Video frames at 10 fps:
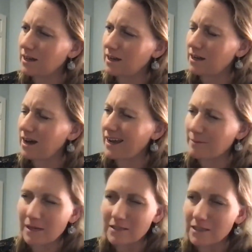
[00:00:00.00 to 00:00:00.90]

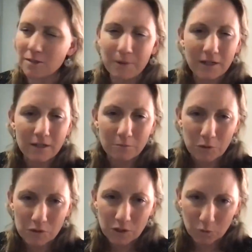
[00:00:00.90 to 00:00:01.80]
IMA's Independent
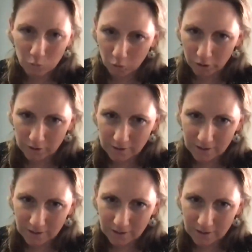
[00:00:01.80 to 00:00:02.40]
Music Awards,